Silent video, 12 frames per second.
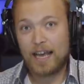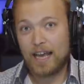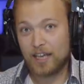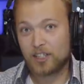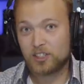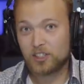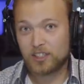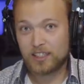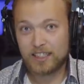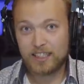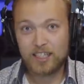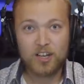
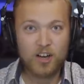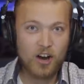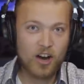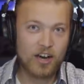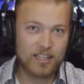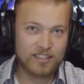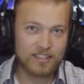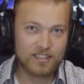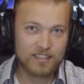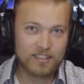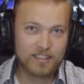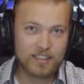actually hot.
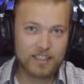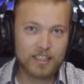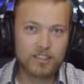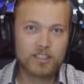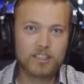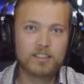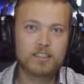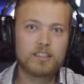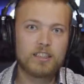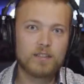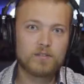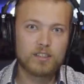It just
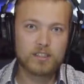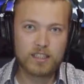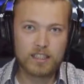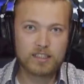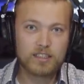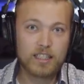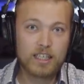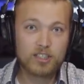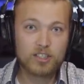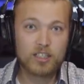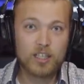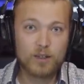gives a
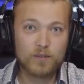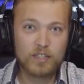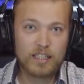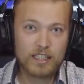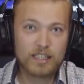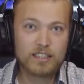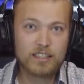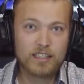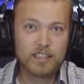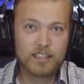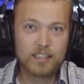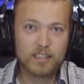sensation of heat
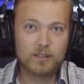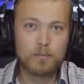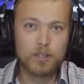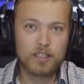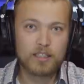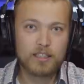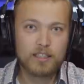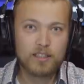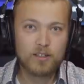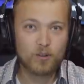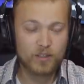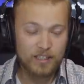in the body
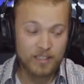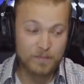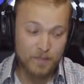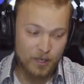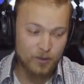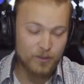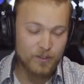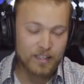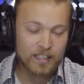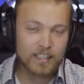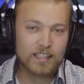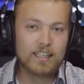or in the mouth.
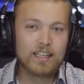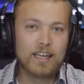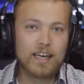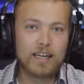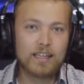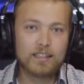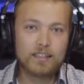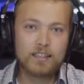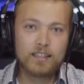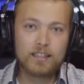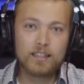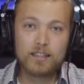And
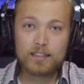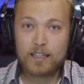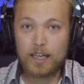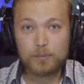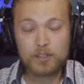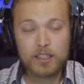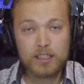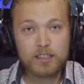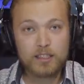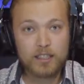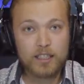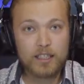
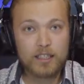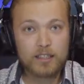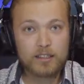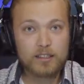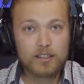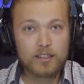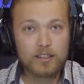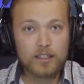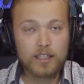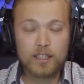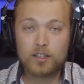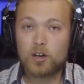capsaicin is
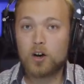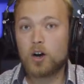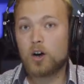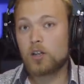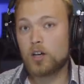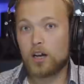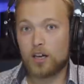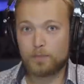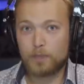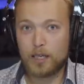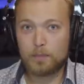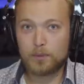in all
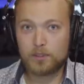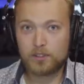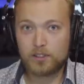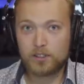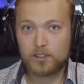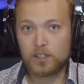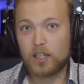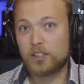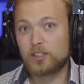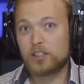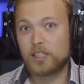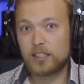hot peppers,
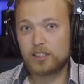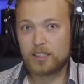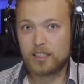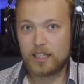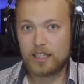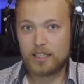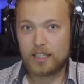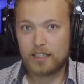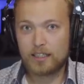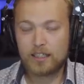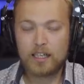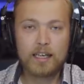not just cayenne.
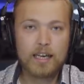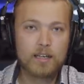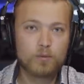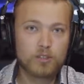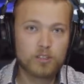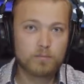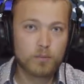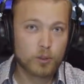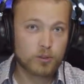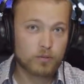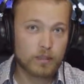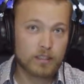Cayenne was the
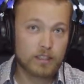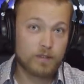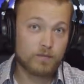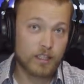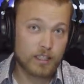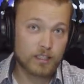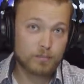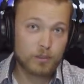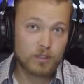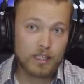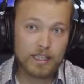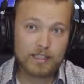most readily
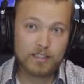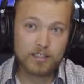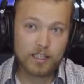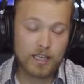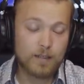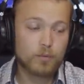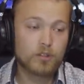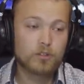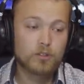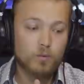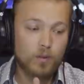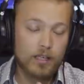available at the time, which
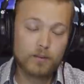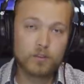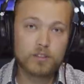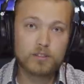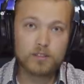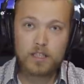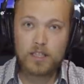is why it was